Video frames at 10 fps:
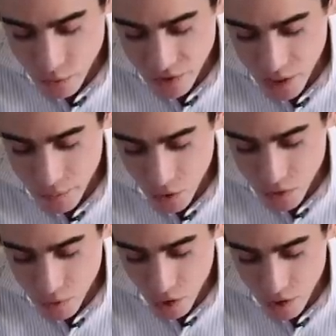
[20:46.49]
women get
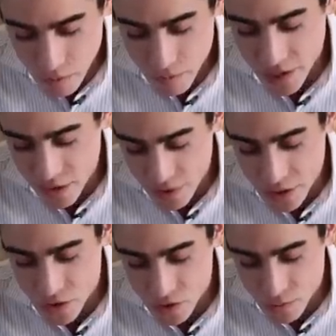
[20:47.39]
postpartum, thyroid
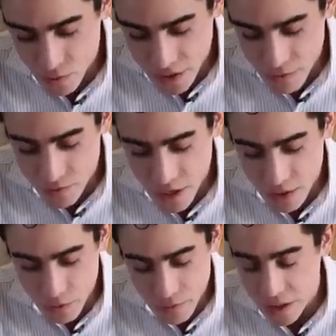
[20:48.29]
issues, brain
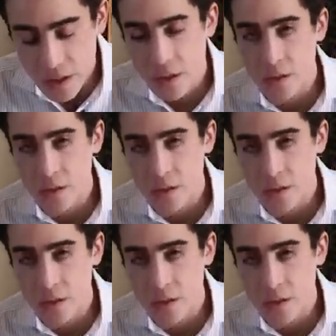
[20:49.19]
fog, PB.